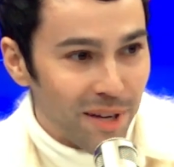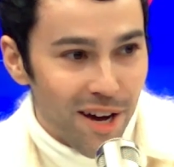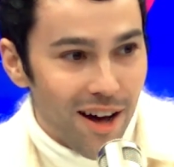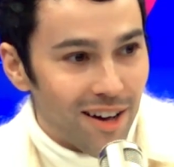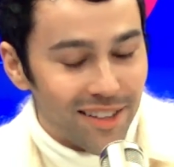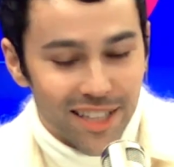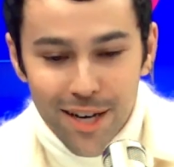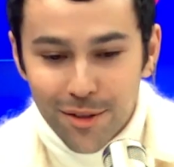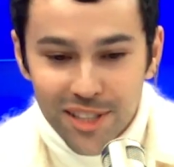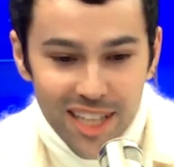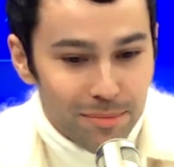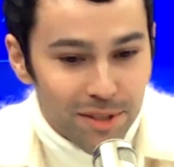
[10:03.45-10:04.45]
we mm-hmm. all you know
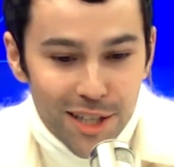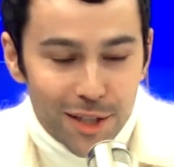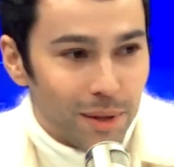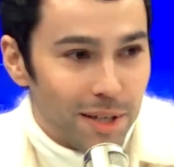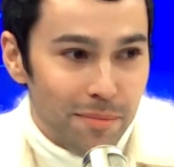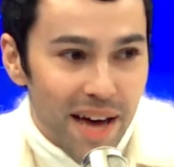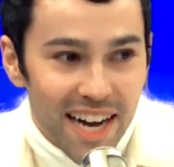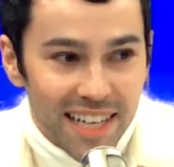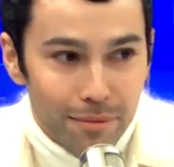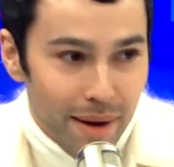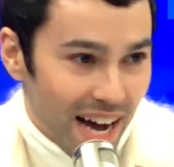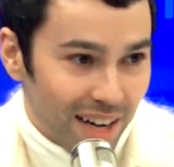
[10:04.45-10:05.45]
slept on a twin bed in
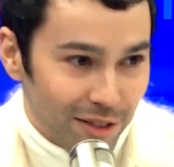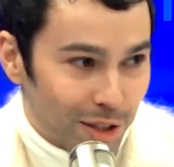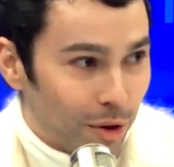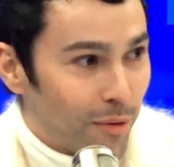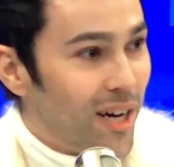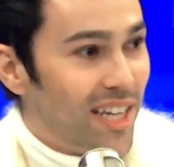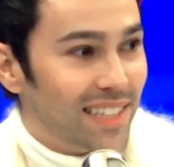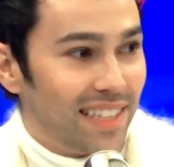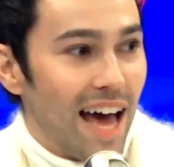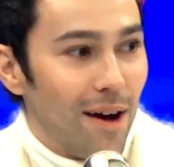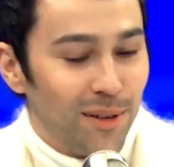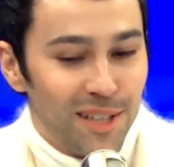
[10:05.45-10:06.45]
the back of a tour bus and
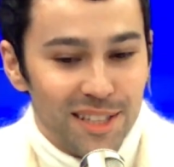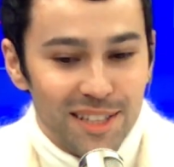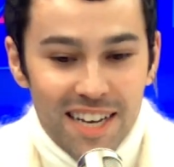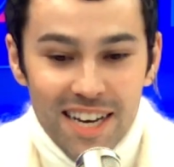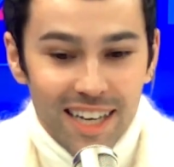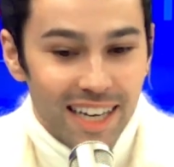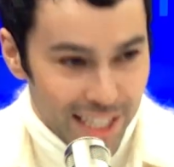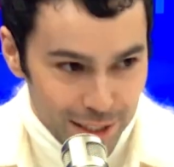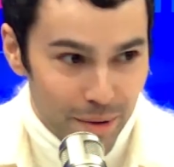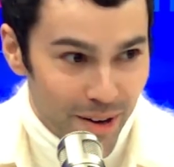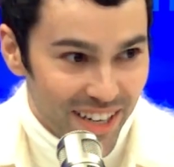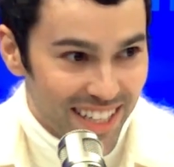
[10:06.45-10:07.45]
that was an
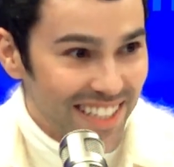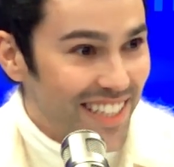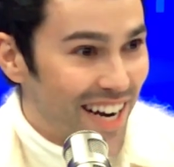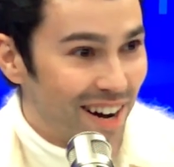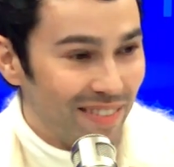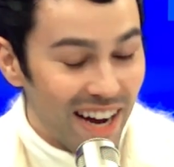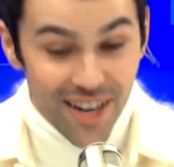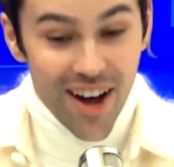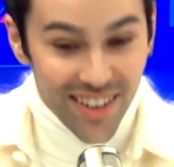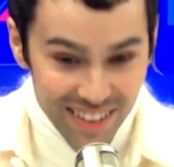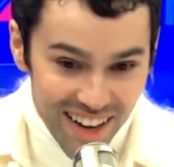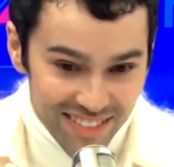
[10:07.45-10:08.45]
experience you know my
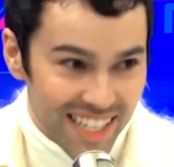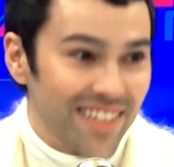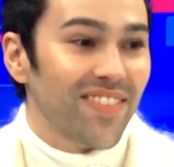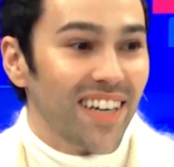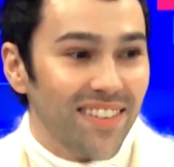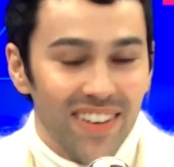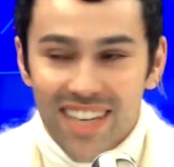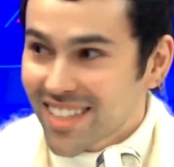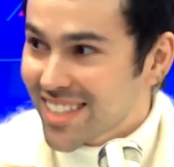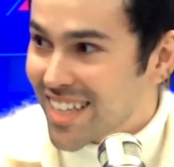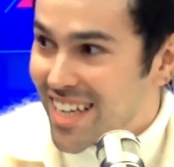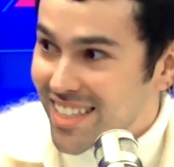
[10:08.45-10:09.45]
daughter loved it but, Whoa,
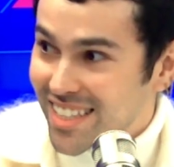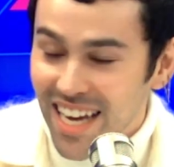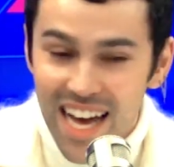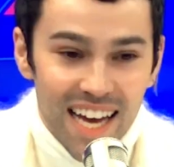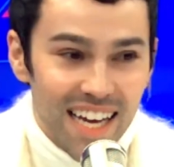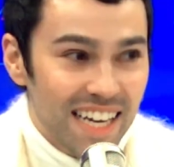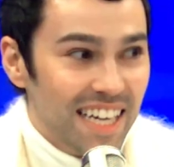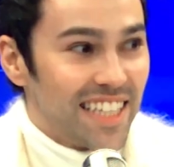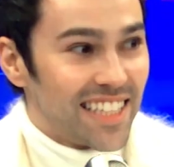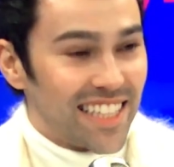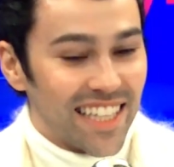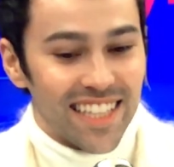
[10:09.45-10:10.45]
but it's it's
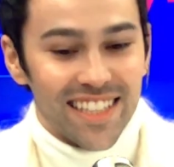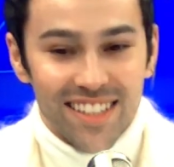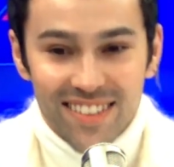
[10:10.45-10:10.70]
uh, she, wild.